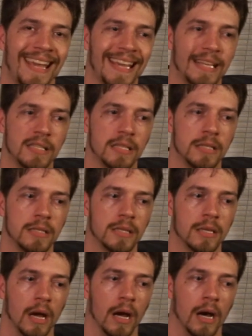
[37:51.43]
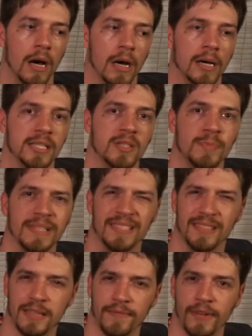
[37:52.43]
isn't a
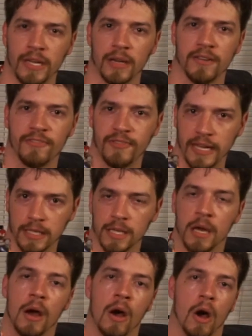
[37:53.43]
specific effect.